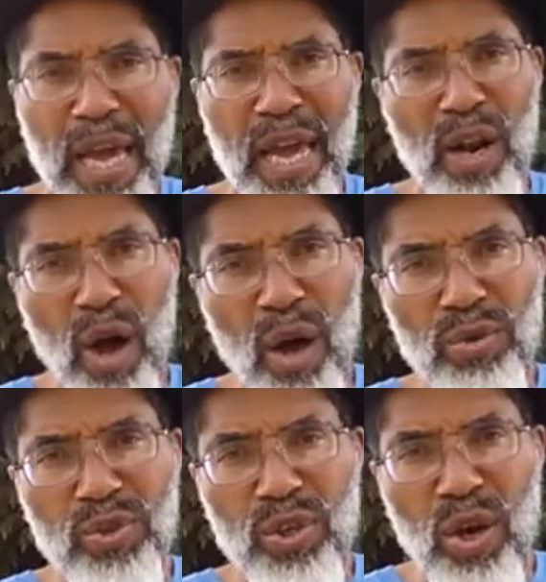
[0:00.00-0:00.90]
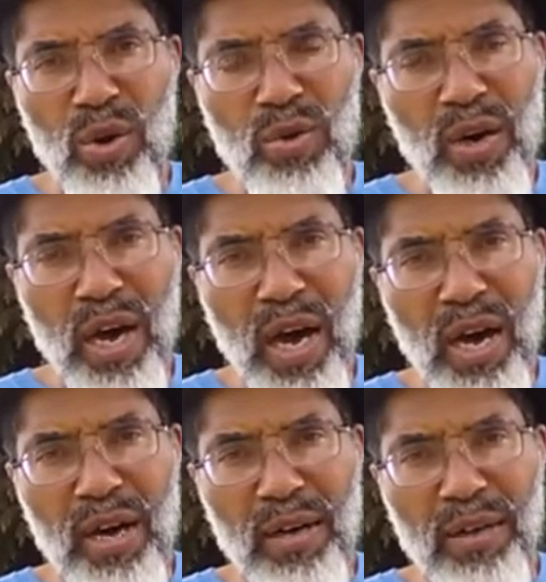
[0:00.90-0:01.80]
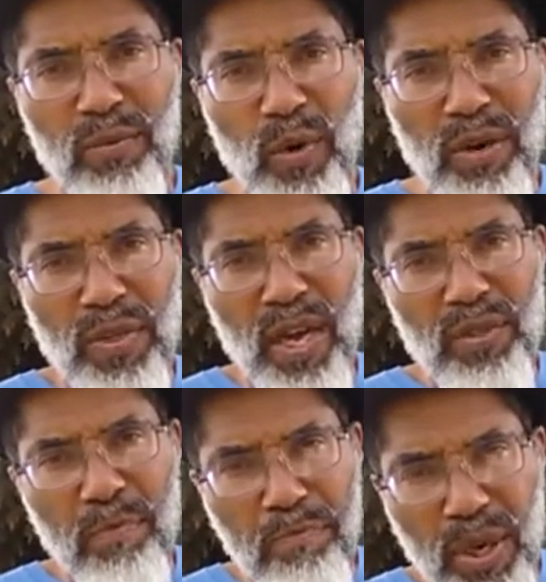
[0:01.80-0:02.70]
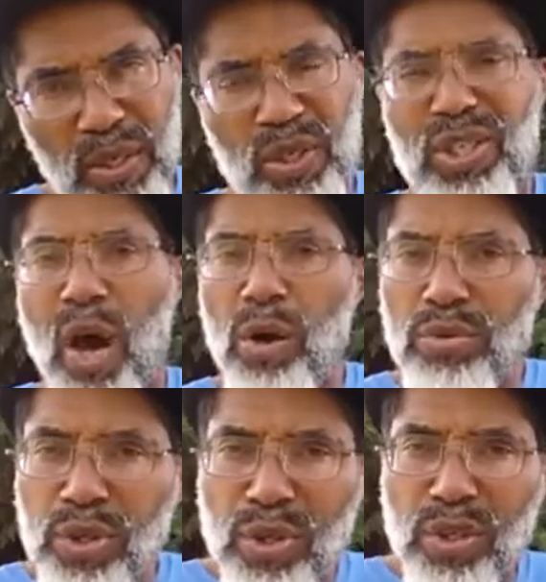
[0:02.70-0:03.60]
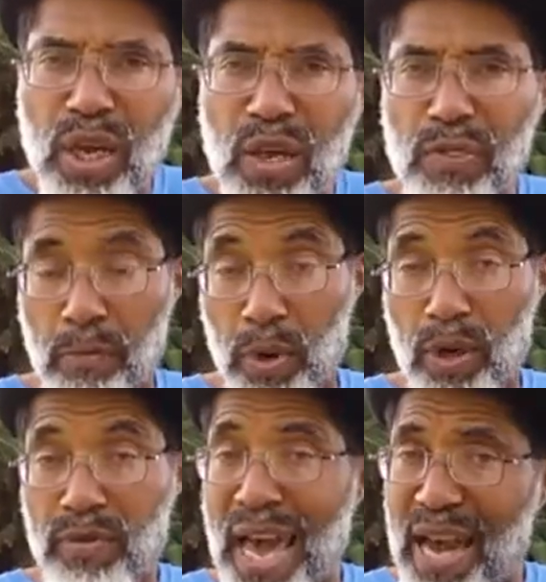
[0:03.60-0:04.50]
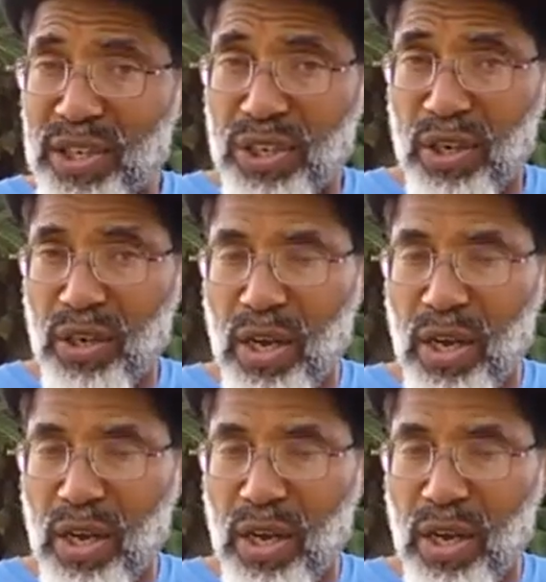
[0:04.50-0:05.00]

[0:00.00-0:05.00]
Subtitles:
and also one of the other books notes the book of Yasher